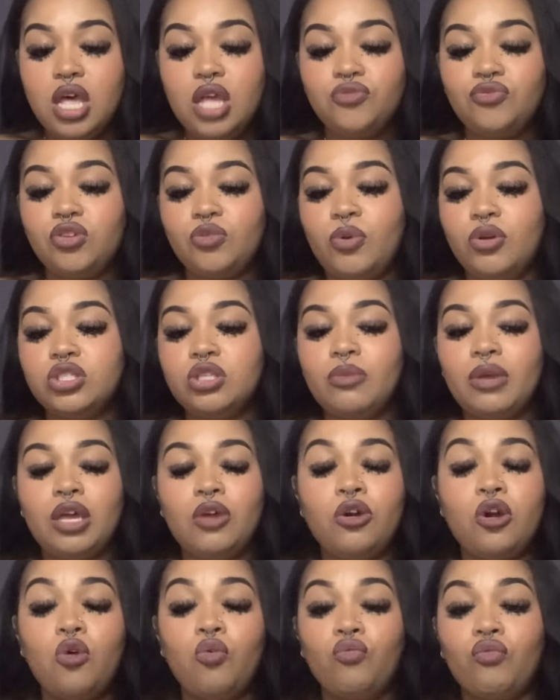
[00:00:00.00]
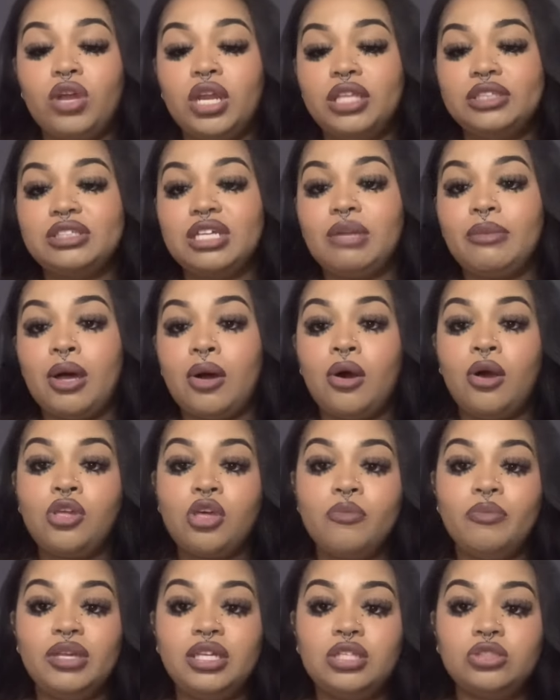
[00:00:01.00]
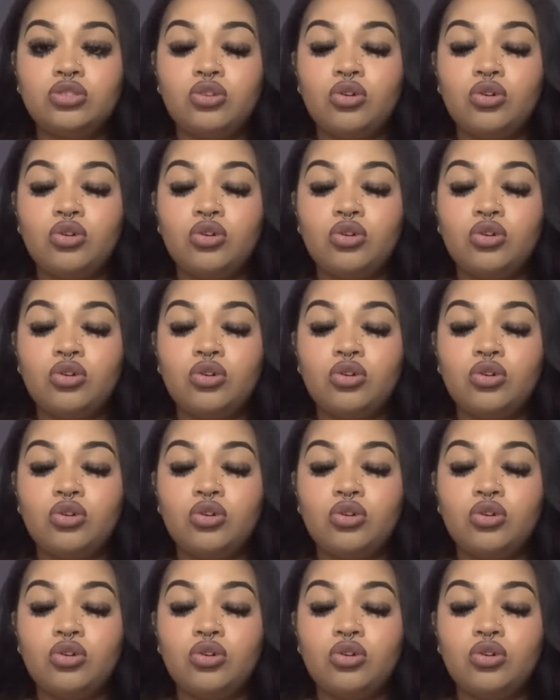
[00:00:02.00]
So this person may go run and tell about all your business,